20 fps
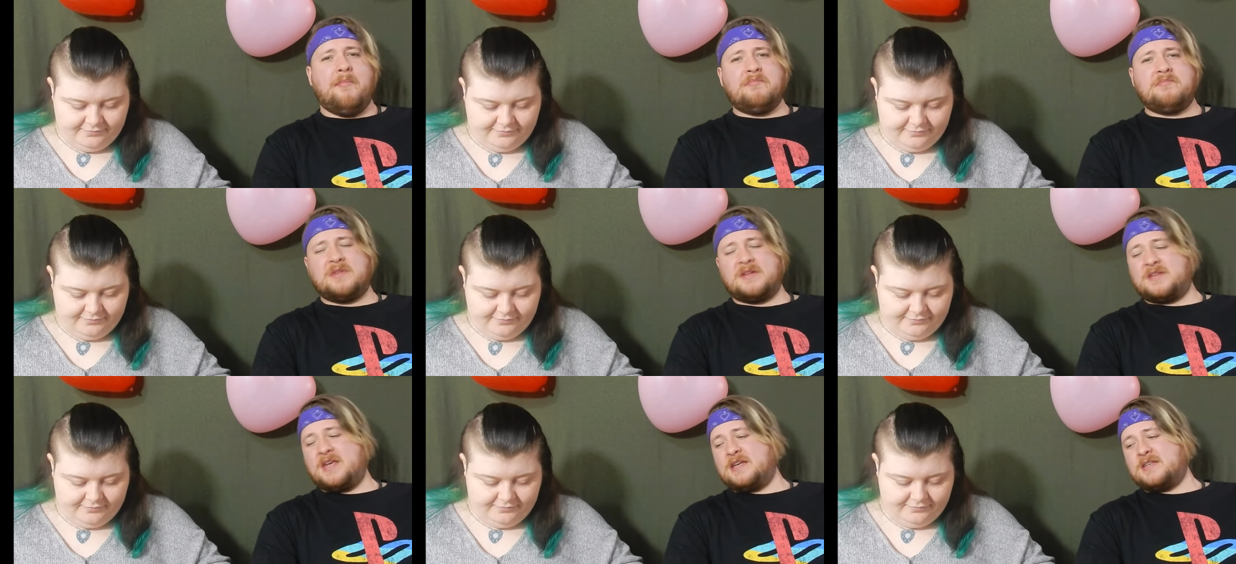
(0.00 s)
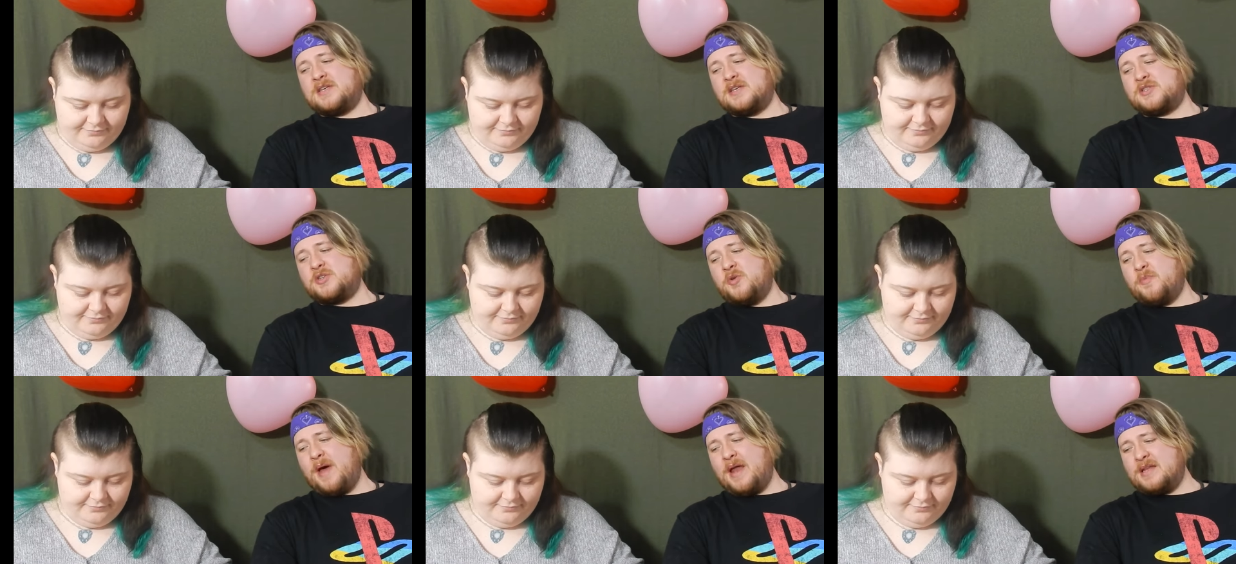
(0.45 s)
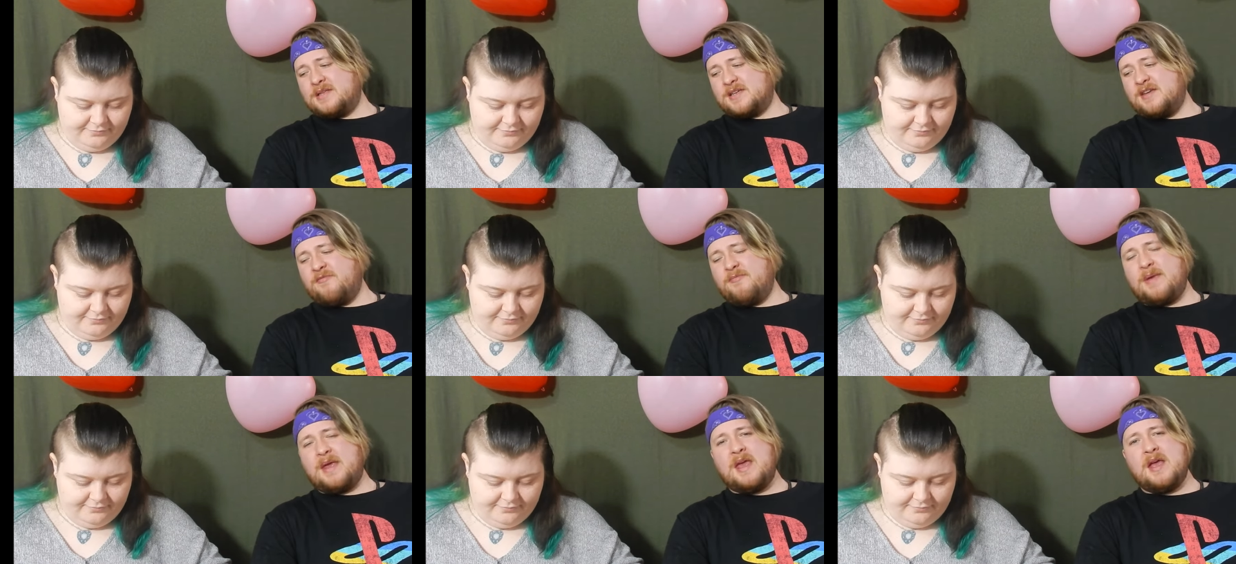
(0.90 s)
Speaker 1: The taste is so bad, it's
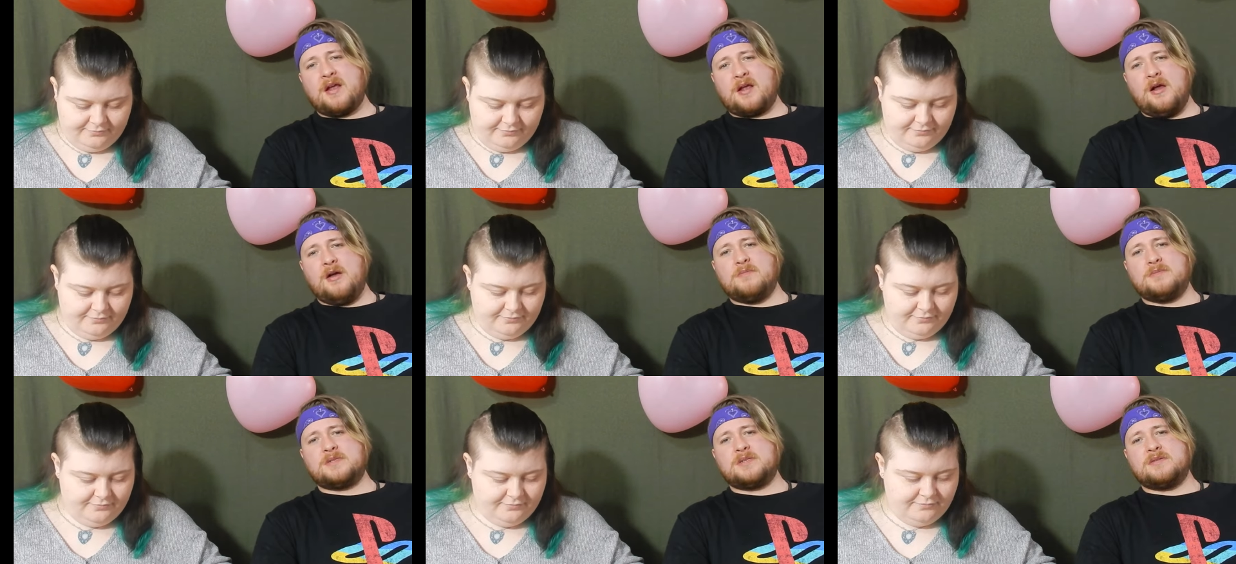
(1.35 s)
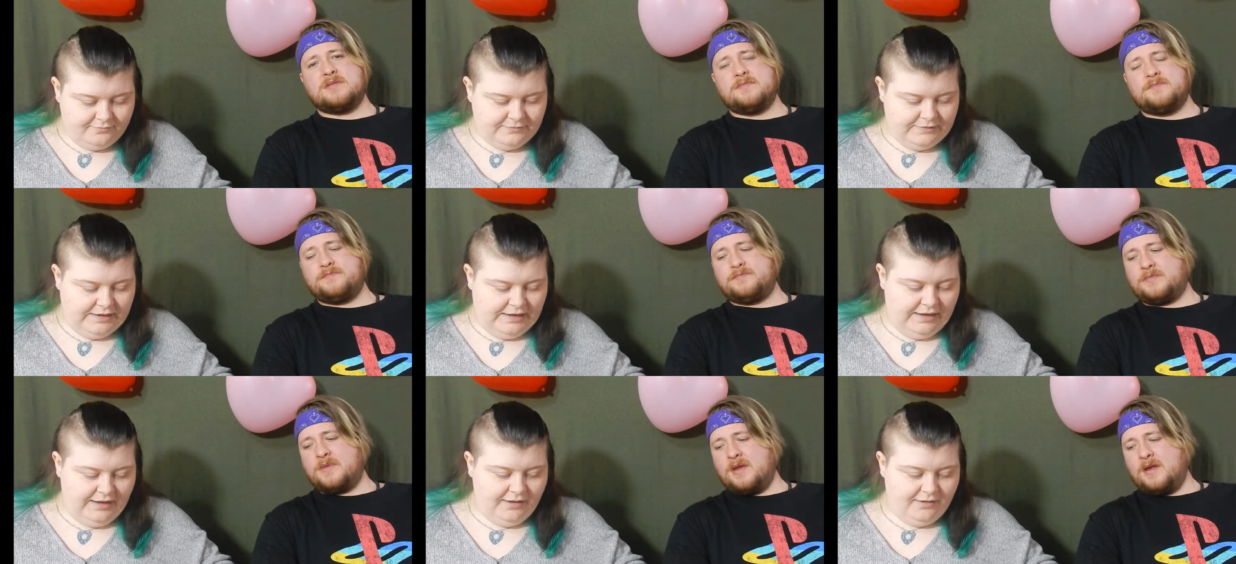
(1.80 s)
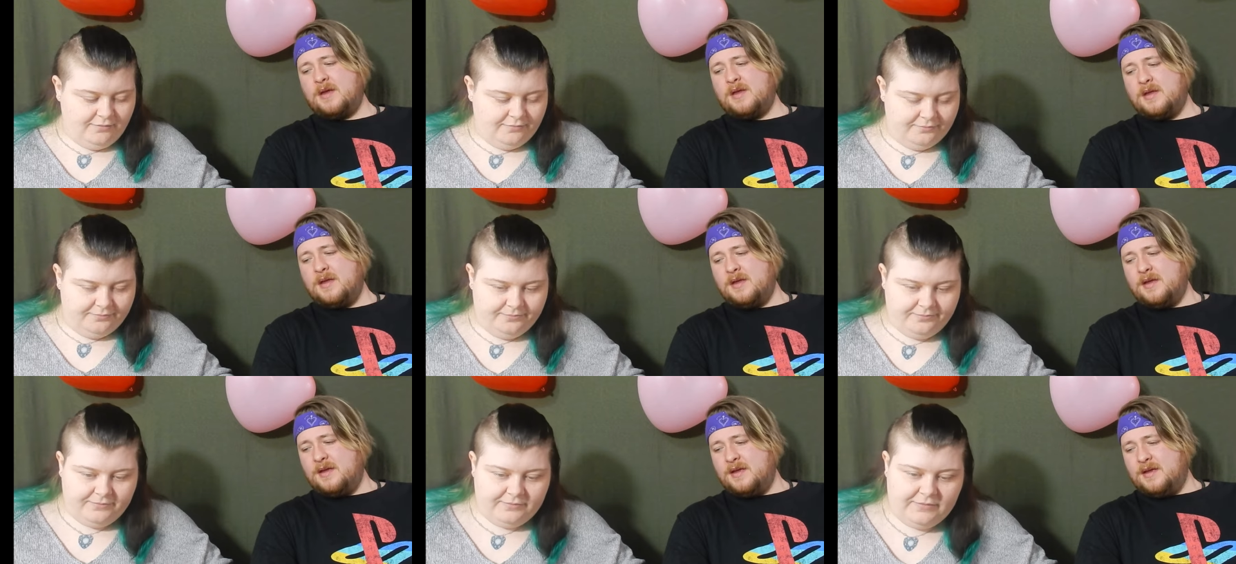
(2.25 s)
giving me hiccups.
Speaker 2: Yeah.
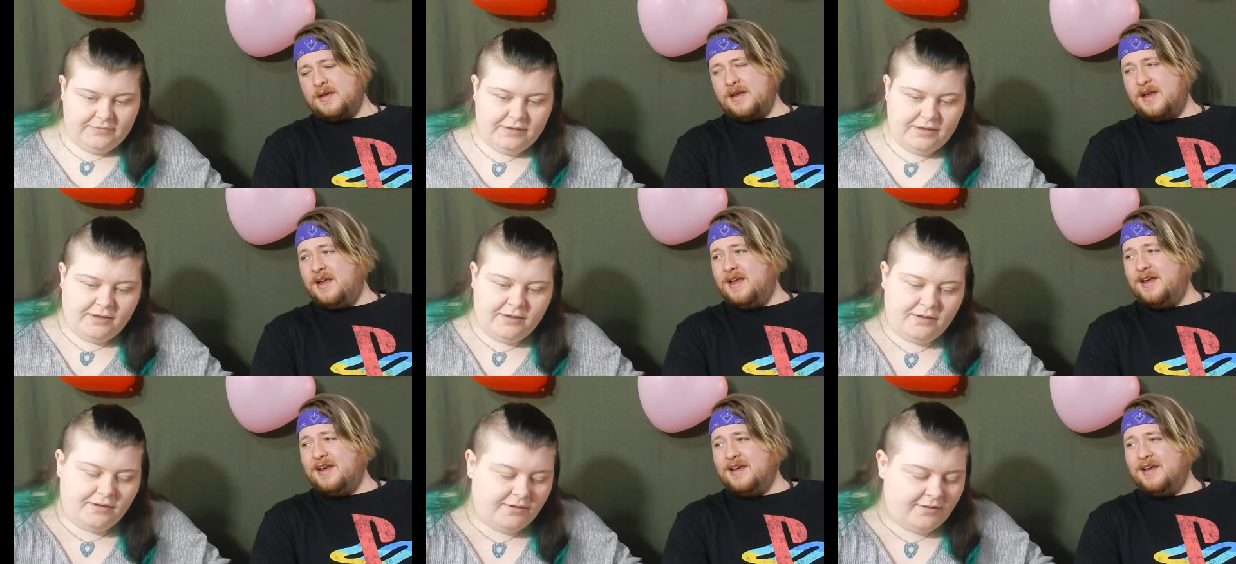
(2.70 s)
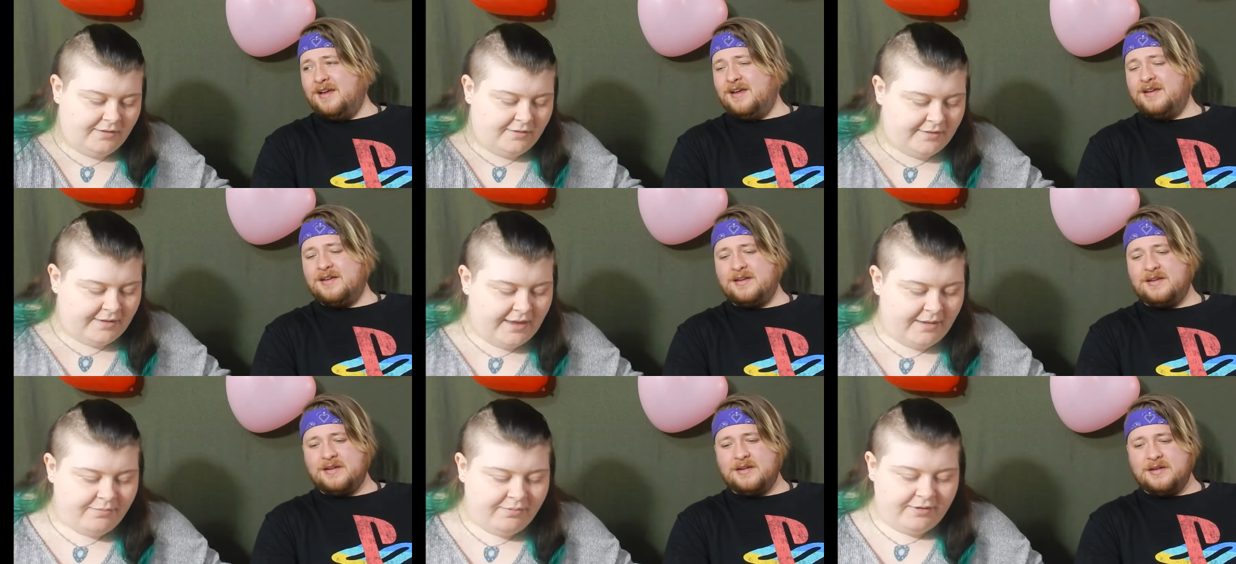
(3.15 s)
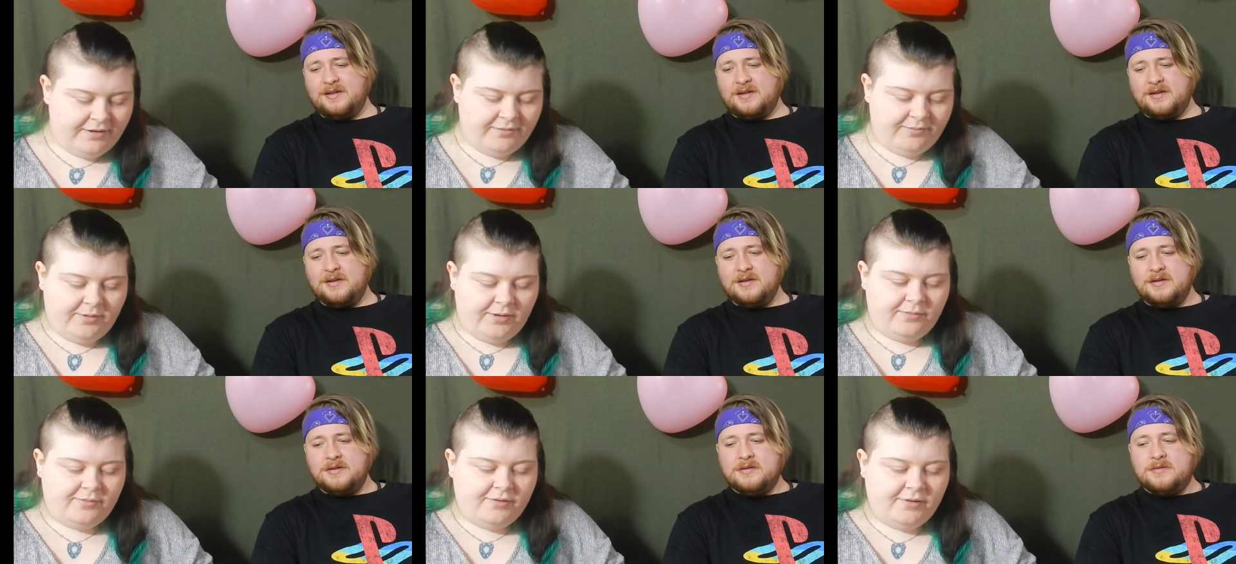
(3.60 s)
It's got pretty
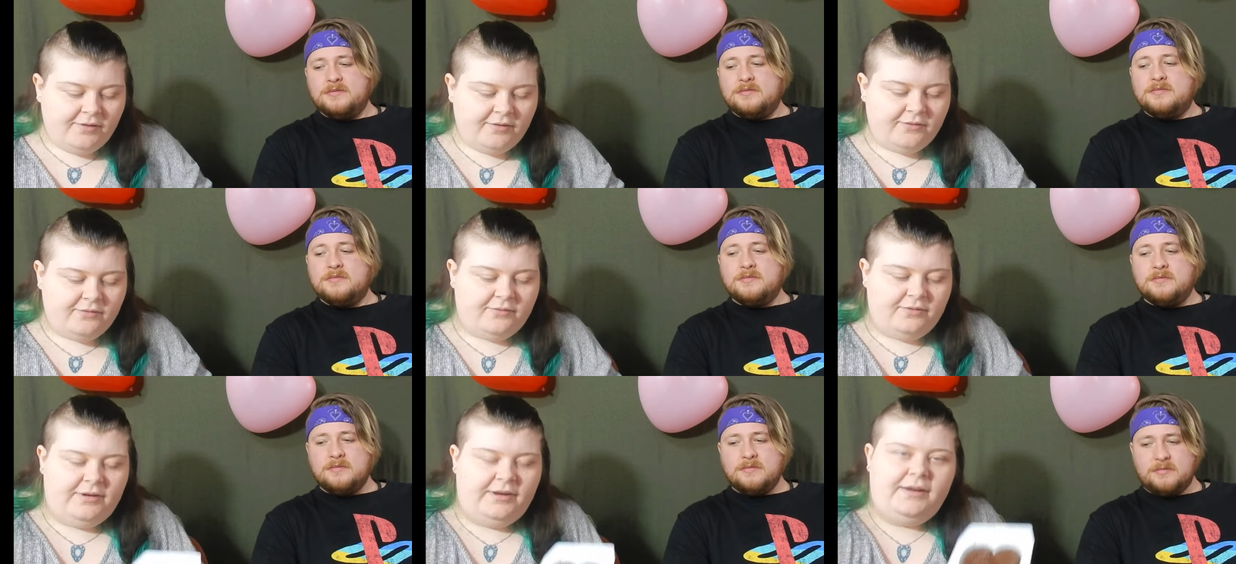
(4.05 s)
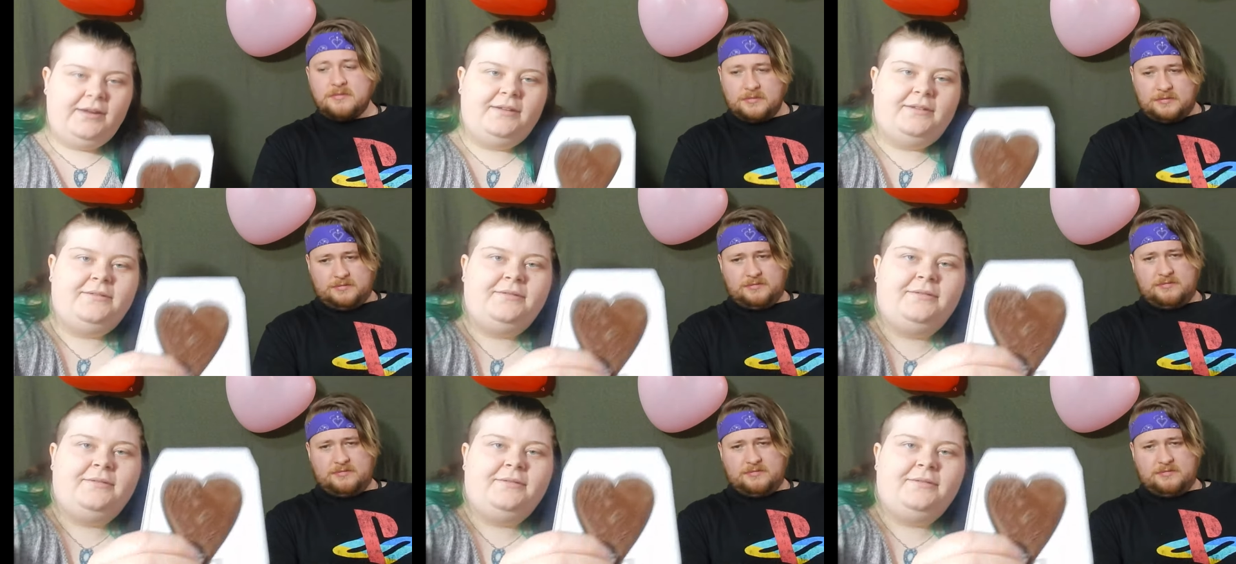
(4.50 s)
roses on it.